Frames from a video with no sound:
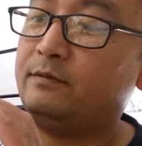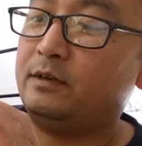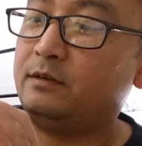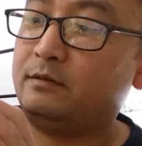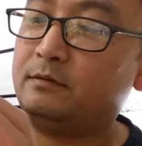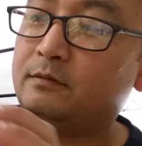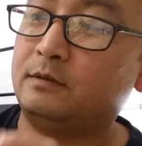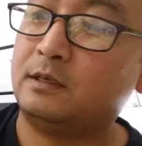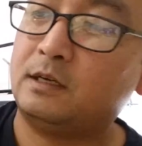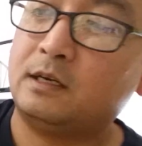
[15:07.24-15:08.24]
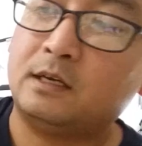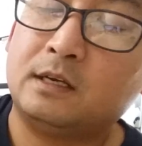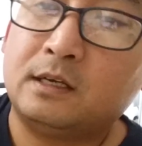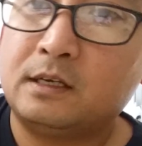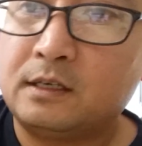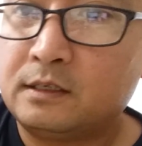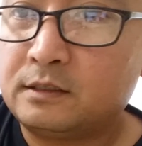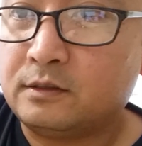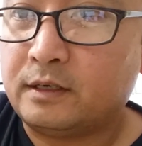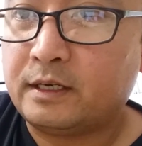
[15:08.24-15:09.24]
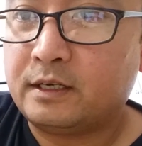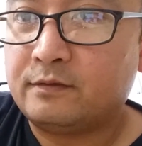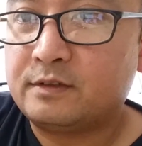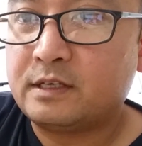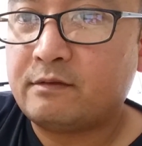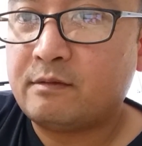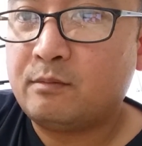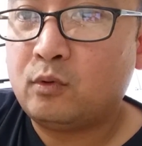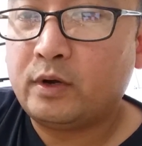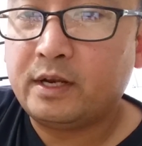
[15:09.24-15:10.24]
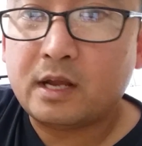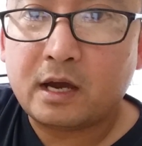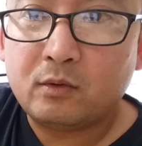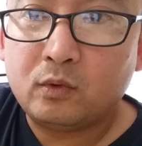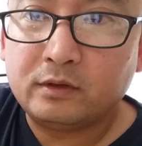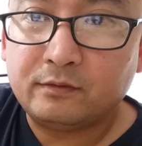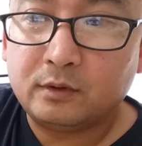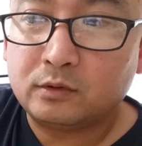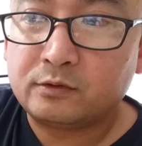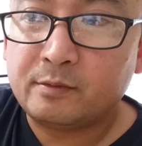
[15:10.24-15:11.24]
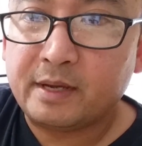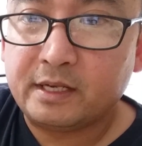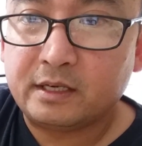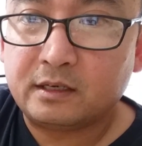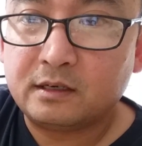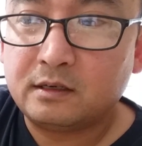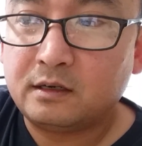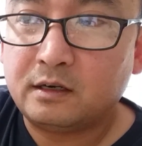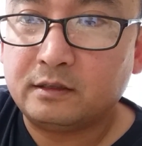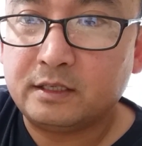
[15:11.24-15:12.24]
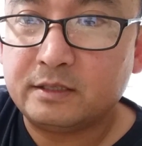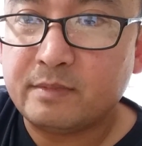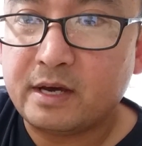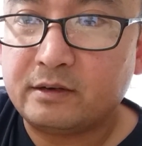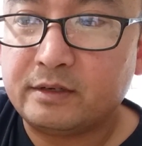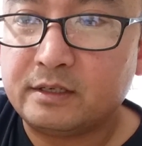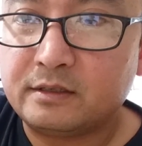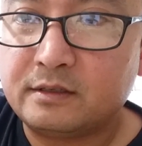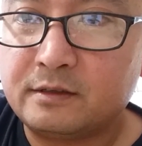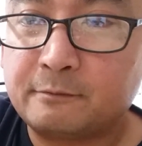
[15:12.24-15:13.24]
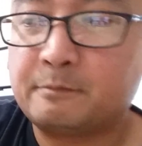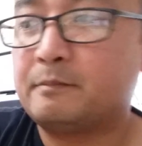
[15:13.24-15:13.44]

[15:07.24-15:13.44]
There. So I have 7.91 volts remaining on these batteries.